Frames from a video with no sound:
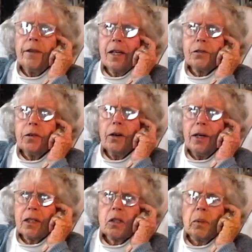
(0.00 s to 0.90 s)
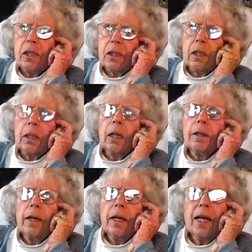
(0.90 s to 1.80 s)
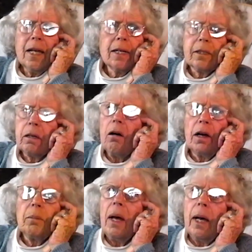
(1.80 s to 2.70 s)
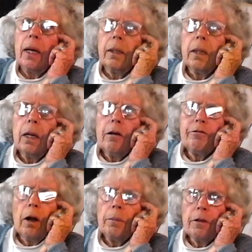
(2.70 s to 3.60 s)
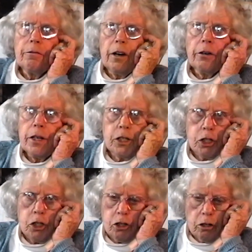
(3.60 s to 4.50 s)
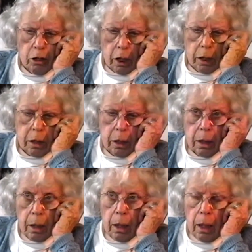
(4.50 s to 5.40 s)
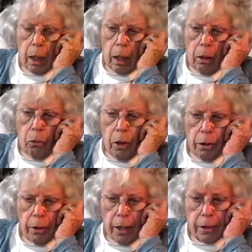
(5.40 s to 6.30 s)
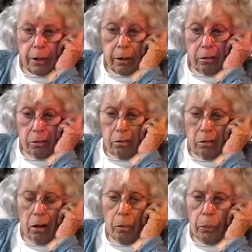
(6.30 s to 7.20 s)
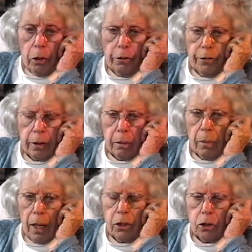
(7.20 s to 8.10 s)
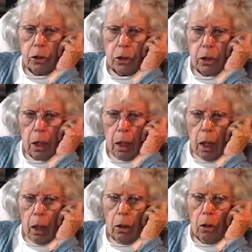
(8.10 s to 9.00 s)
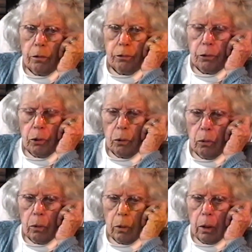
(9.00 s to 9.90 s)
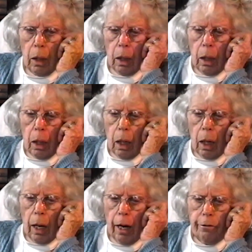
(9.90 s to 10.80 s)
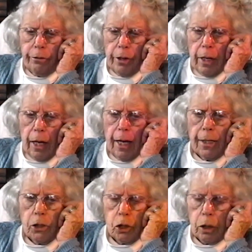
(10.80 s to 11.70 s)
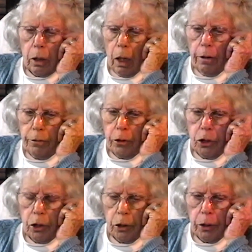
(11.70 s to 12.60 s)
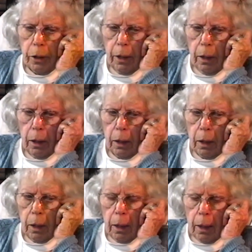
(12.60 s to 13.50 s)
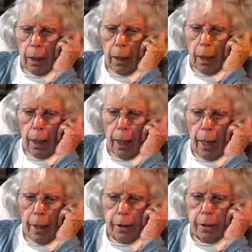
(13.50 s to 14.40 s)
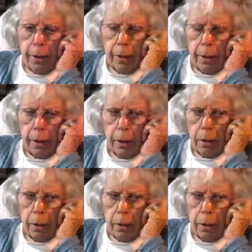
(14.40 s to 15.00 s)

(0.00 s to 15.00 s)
That's very explicit, that he is God-man from the very start, whereas perfect masters go through every inch of the journey as